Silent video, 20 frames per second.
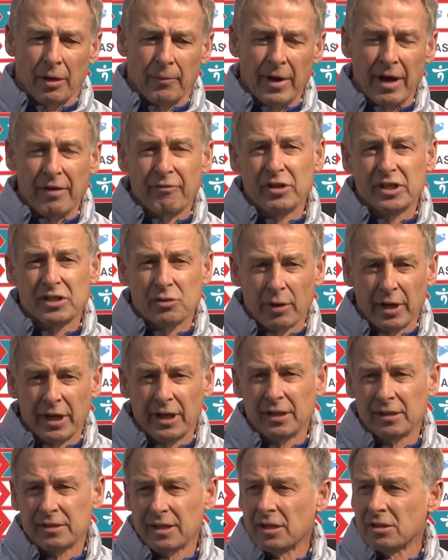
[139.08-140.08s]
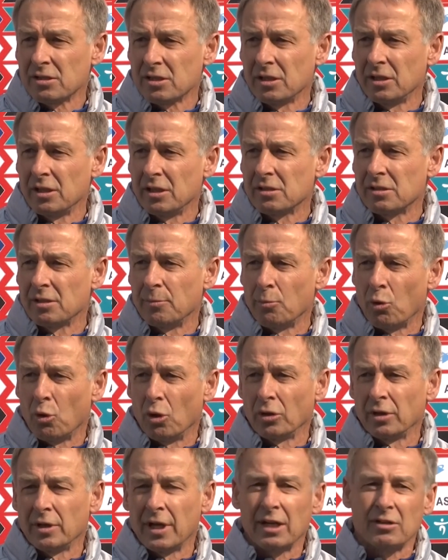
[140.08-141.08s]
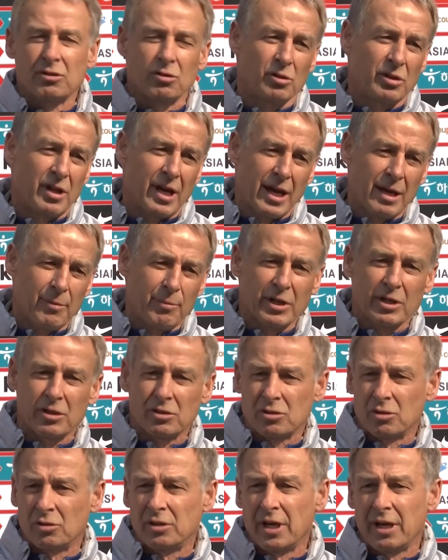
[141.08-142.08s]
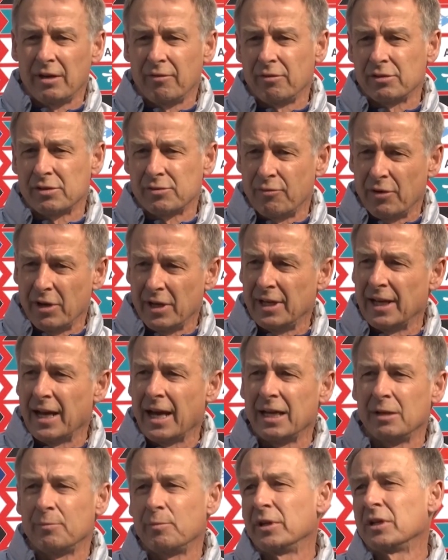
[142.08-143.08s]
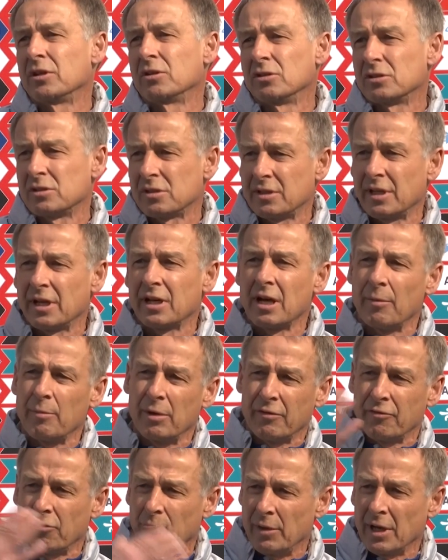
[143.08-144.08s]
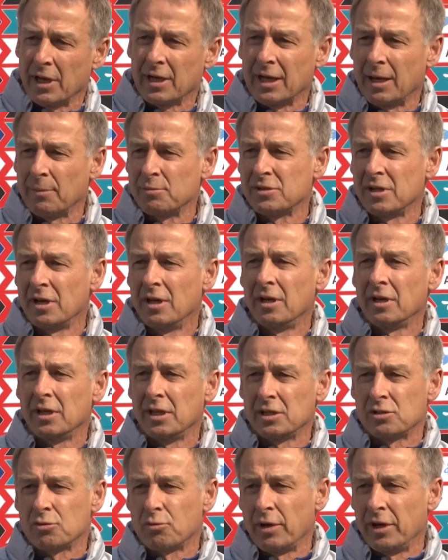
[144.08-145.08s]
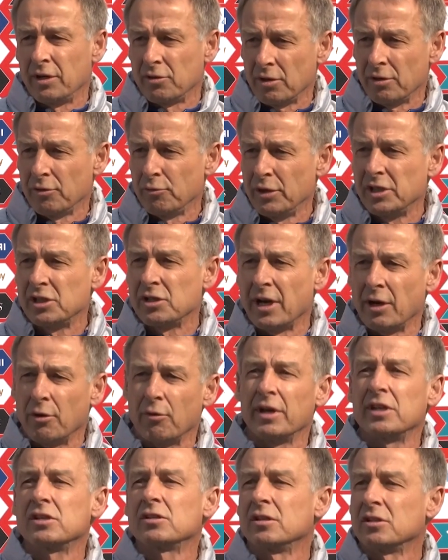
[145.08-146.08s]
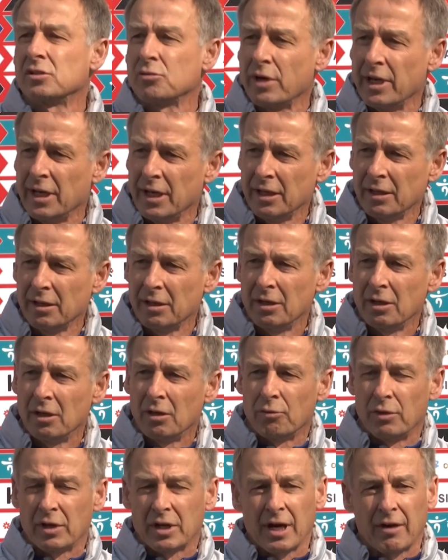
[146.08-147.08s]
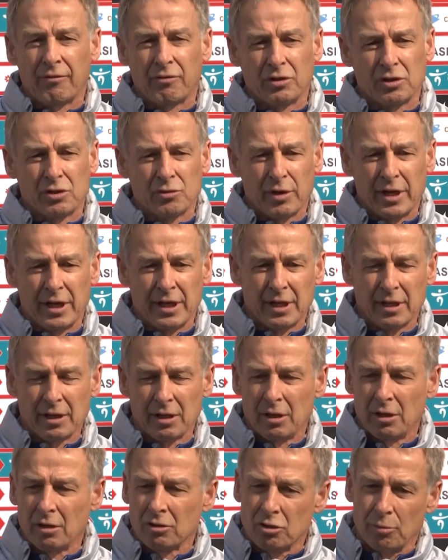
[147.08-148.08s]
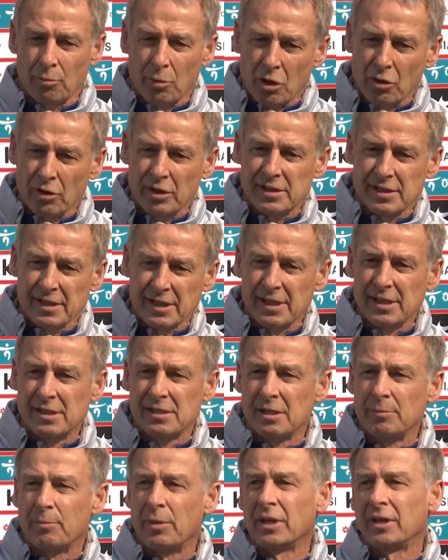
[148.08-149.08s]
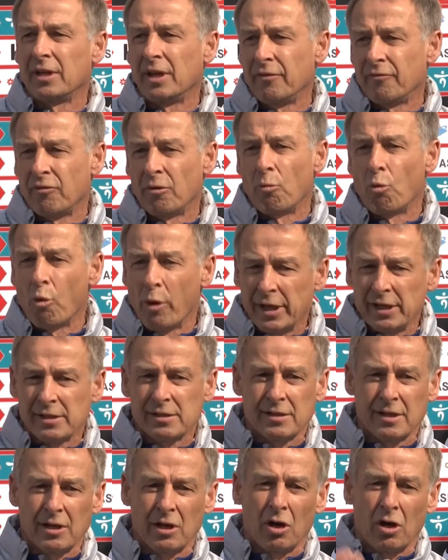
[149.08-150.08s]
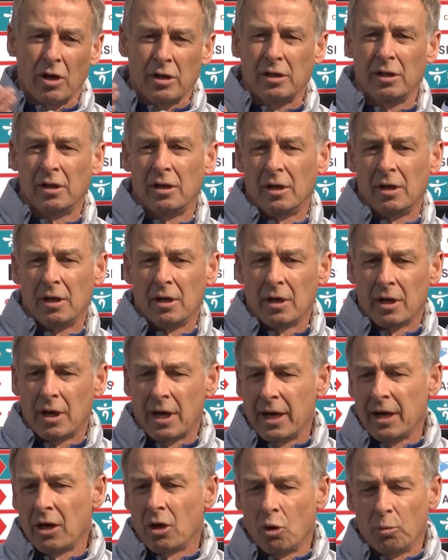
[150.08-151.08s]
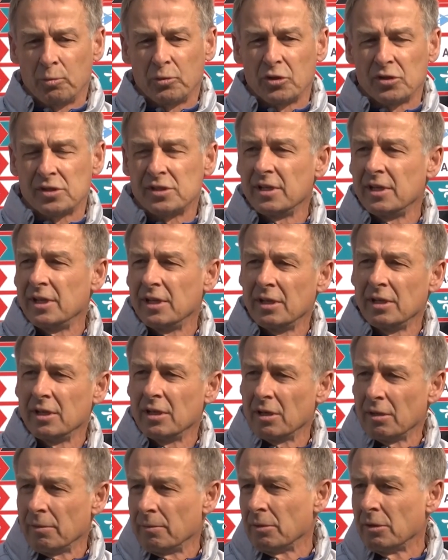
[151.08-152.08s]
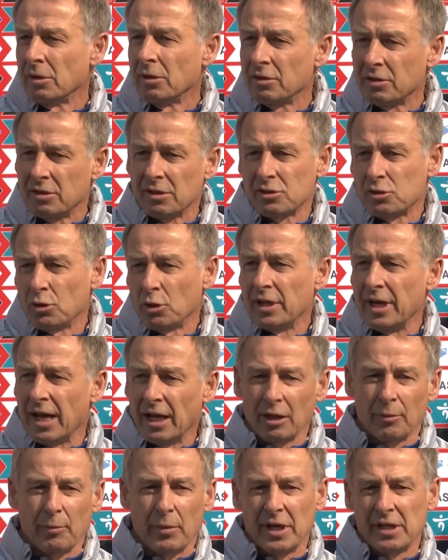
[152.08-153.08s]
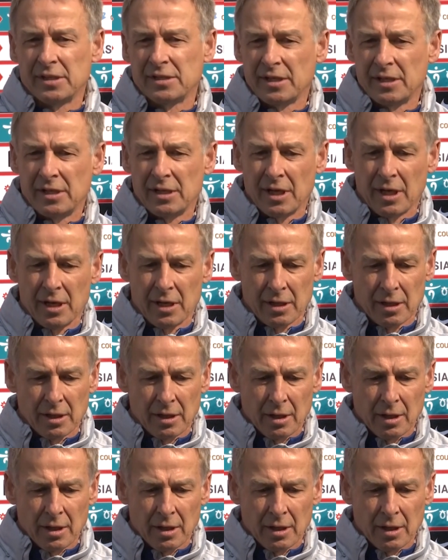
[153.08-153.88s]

Every training session is important, not today, because today it's very light because they're coming from their clubs. It's regeneration training, recovery training. Tomorrow it's easy, but then from Wednesday on, I hope to see certain elements in the